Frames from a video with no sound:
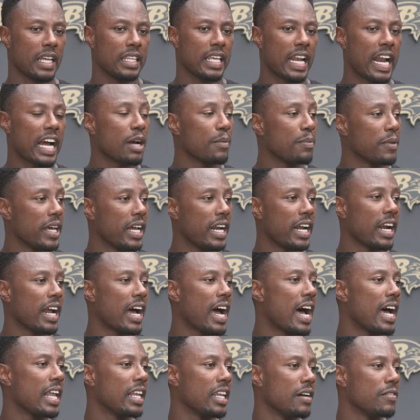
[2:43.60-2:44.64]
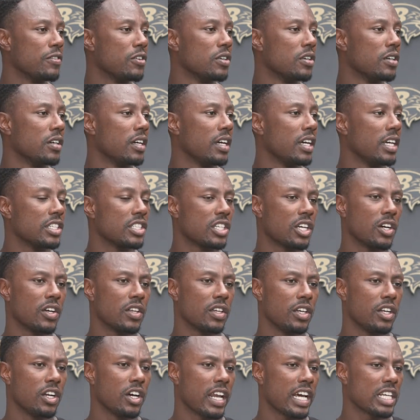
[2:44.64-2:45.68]
that I can play it at a high level. And so,
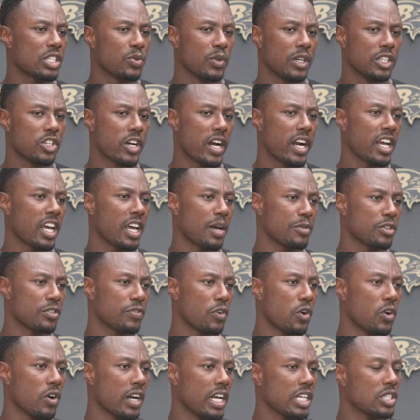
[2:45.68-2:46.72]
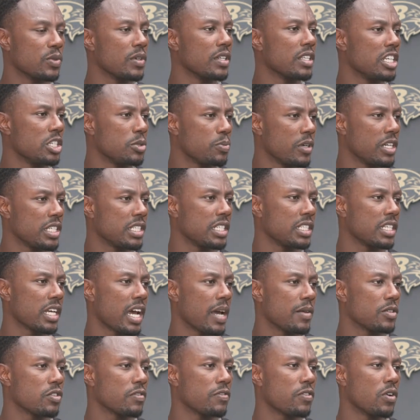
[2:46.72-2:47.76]
that's what training camp is for. That's what these preseason
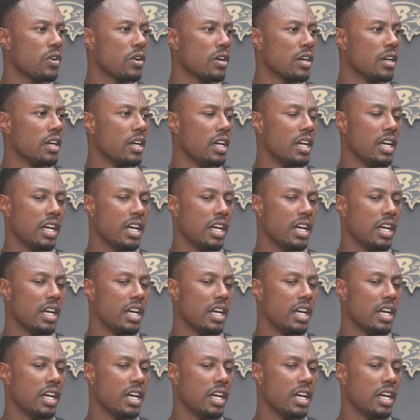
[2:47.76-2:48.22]
games are for.